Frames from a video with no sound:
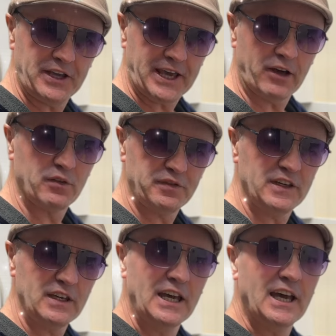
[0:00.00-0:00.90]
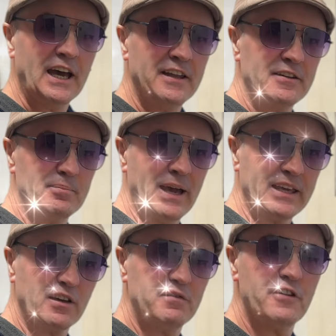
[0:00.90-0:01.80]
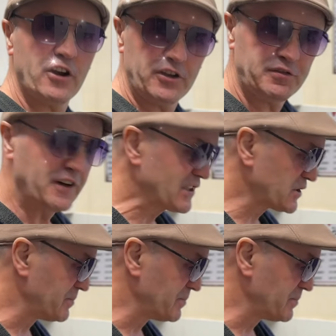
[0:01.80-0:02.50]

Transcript: healthy and make a very fast